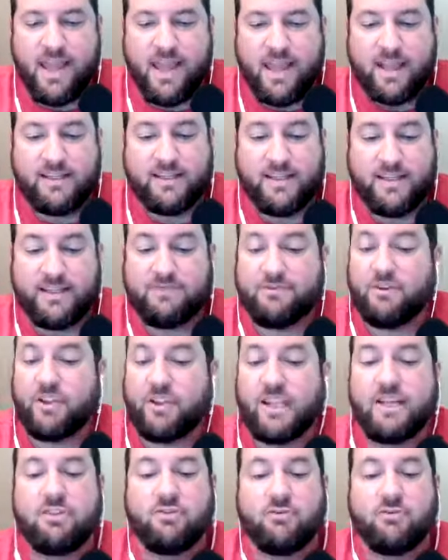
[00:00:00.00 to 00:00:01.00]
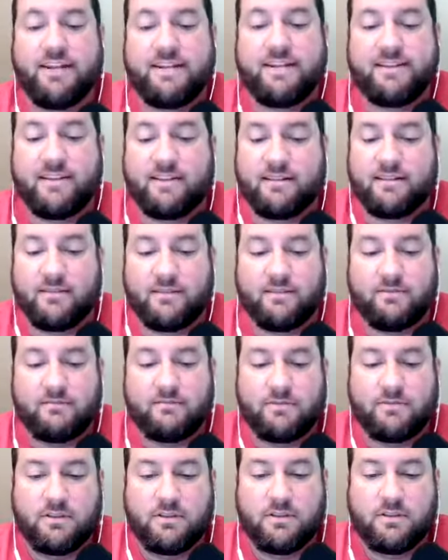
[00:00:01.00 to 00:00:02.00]
It says, for legal reasons,
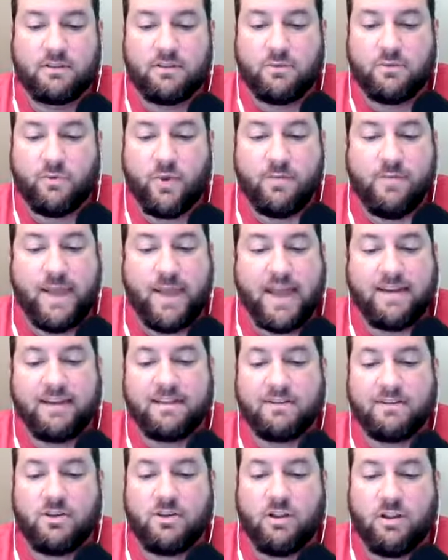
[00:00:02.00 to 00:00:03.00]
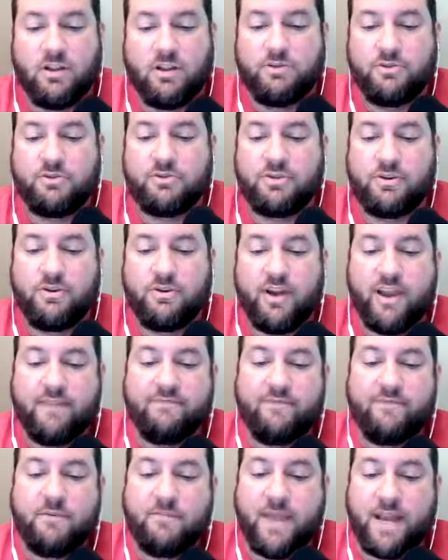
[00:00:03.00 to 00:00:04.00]
we may disclose your
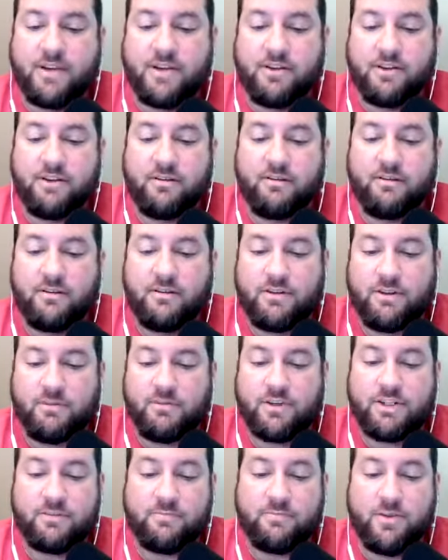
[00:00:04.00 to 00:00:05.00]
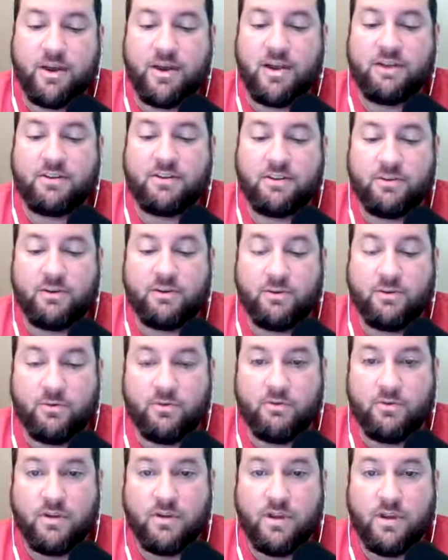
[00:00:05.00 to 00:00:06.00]
information to respond to
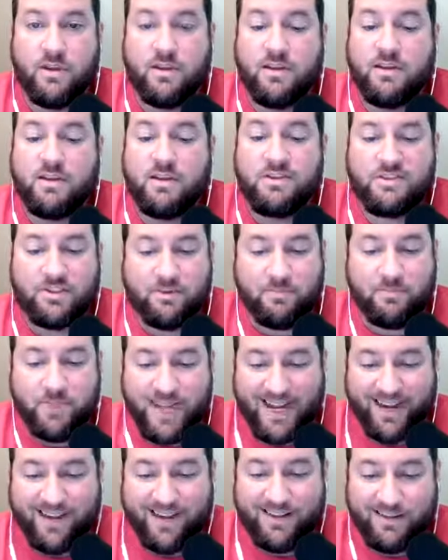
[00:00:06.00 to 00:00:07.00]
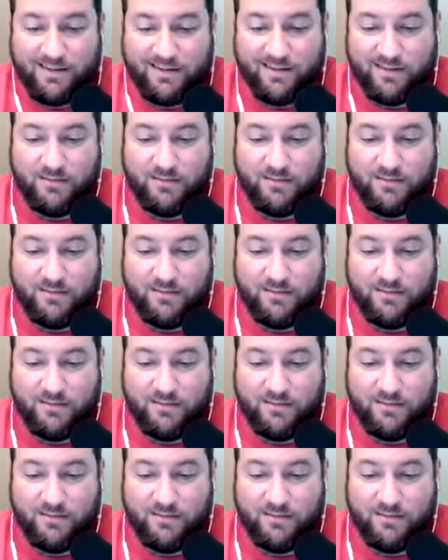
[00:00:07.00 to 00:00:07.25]
subpoenas,